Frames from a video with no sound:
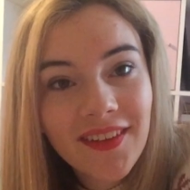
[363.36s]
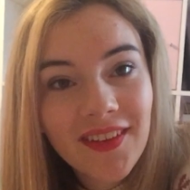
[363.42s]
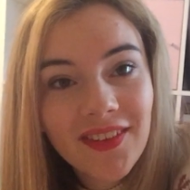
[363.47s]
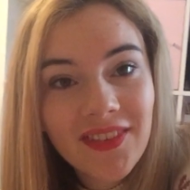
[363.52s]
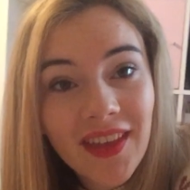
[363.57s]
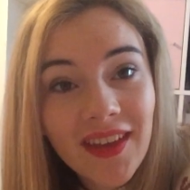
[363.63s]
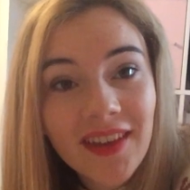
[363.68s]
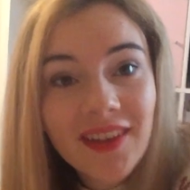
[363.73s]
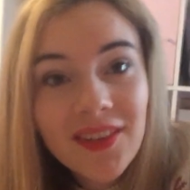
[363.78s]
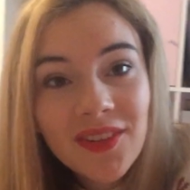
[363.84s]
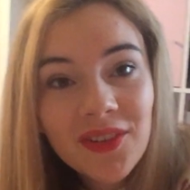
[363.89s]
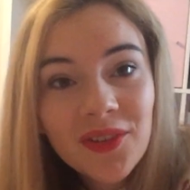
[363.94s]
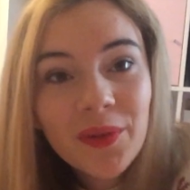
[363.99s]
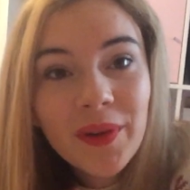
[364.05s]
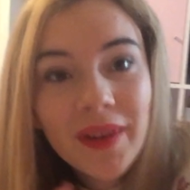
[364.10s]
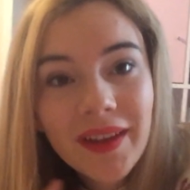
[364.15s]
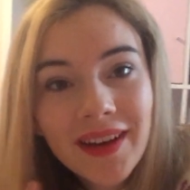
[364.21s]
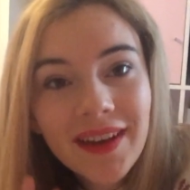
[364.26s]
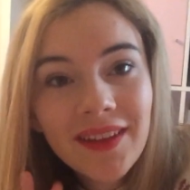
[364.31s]
second
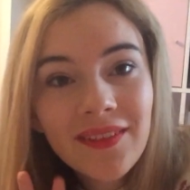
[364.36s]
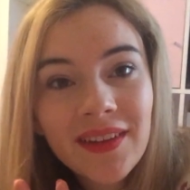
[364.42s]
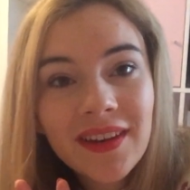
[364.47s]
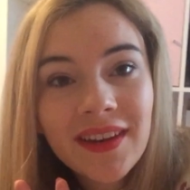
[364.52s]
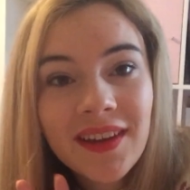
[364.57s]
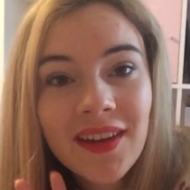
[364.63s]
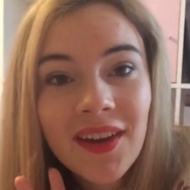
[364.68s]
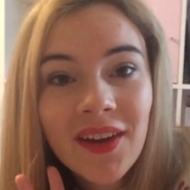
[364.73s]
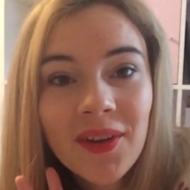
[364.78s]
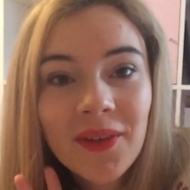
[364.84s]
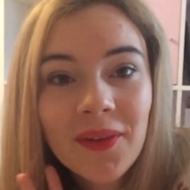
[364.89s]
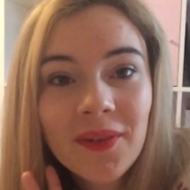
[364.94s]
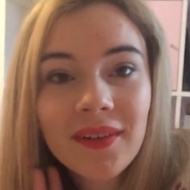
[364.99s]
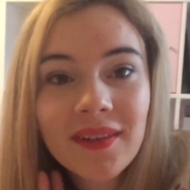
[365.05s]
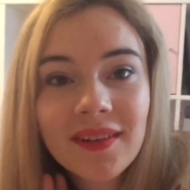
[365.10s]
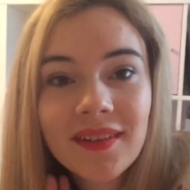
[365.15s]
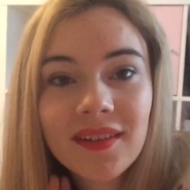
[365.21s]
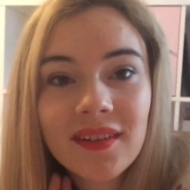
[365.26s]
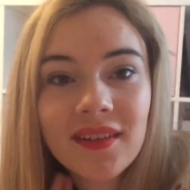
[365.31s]
weekly video.
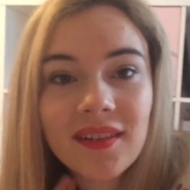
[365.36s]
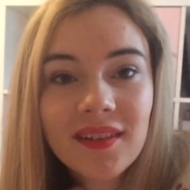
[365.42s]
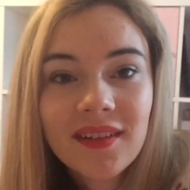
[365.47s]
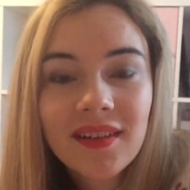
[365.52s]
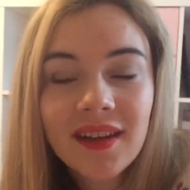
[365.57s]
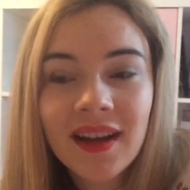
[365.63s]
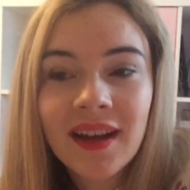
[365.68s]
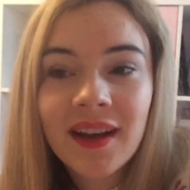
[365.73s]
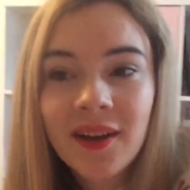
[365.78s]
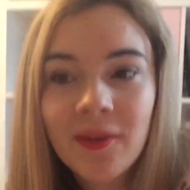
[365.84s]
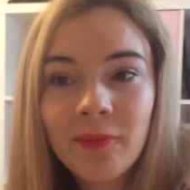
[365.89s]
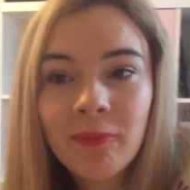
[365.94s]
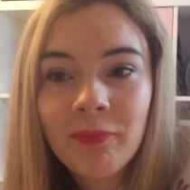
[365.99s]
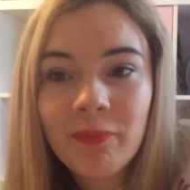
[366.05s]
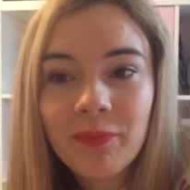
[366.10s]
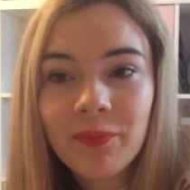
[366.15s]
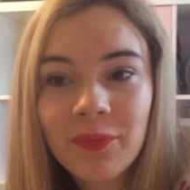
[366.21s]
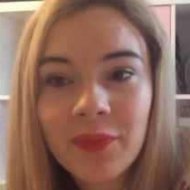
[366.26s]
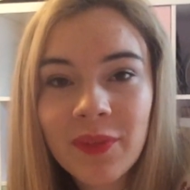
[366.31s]

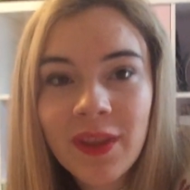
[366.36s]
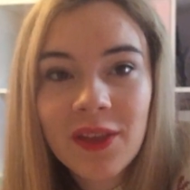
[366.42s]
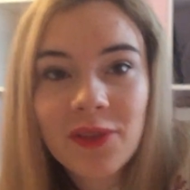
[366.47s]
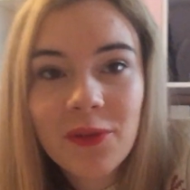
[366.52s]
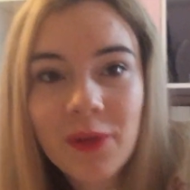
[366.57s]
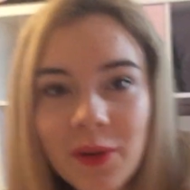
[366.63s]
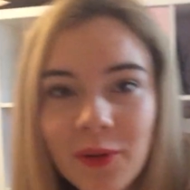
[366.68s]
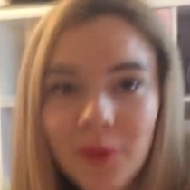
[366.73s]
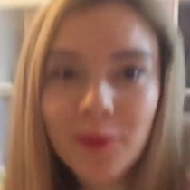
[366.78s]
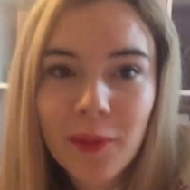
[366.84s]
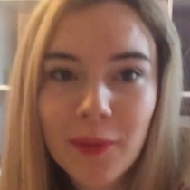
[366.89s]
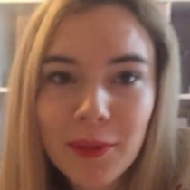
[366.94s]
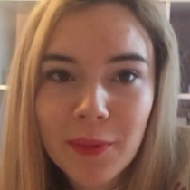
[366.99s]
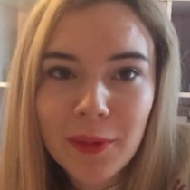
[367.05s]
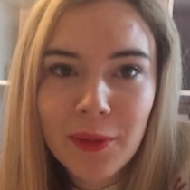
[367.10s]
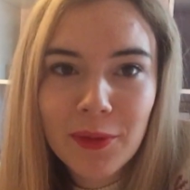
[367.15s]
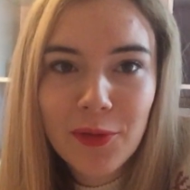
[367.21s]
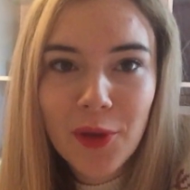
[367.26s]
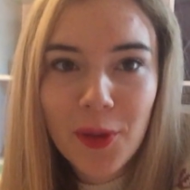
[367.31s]
Next week will probably
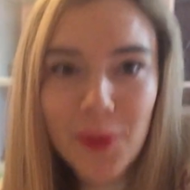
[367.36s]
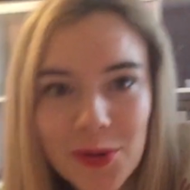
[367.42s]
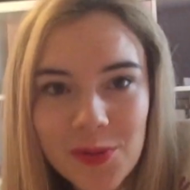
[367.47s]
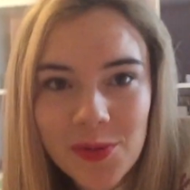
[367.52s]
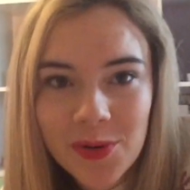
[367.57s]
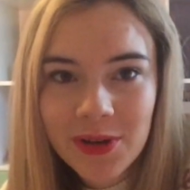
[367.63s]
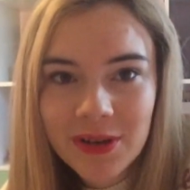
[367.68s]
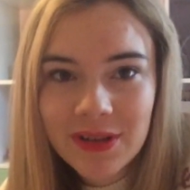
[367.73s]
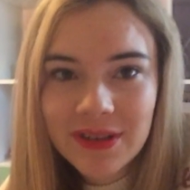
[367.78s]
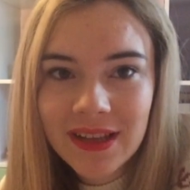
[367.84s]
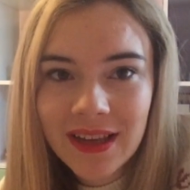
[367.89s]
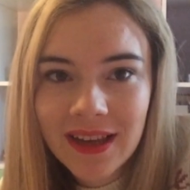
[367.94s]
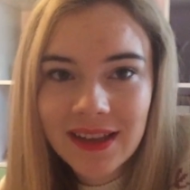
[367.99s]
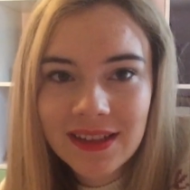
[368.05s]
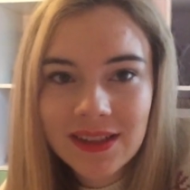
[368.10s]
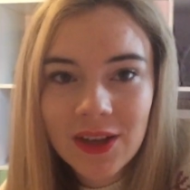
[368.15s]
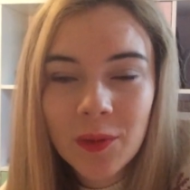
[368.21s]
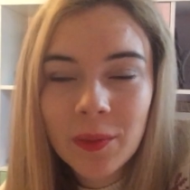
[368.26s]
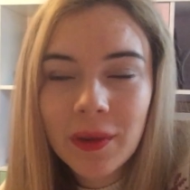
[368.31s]
be so much more interesting
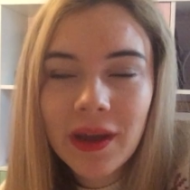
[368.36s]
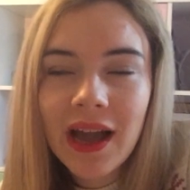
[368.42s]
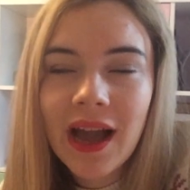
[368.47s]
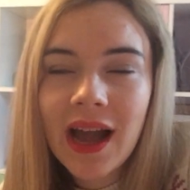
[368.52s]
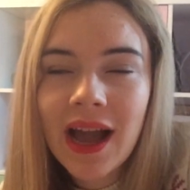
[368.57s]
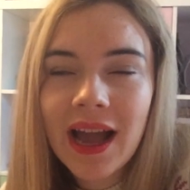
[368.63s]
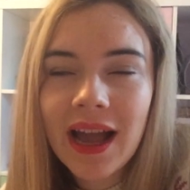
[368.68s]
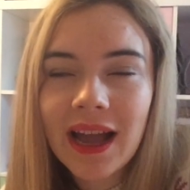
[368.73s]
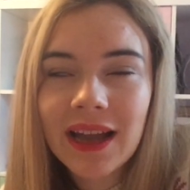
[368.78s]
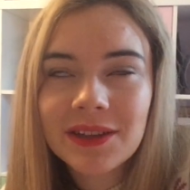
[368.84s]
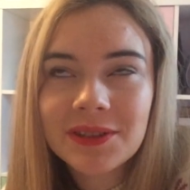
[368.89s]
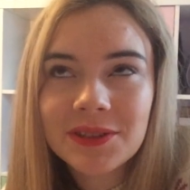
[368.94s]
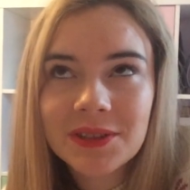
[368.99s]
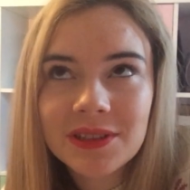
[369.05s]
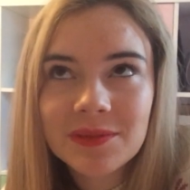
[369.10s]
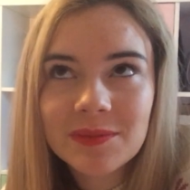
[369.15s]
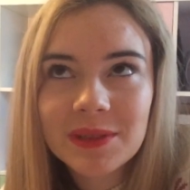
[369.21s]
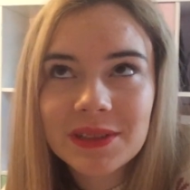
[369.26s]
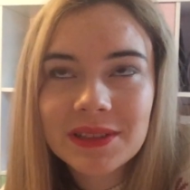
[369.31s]
because it'll be
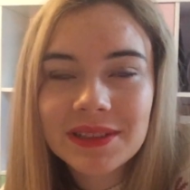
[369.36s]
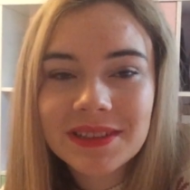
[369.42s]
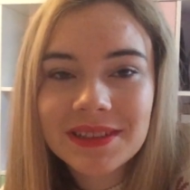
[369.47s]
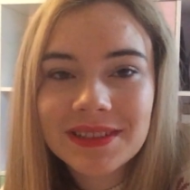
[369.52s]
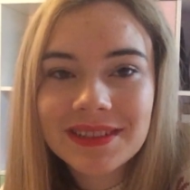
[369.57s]
Christmas.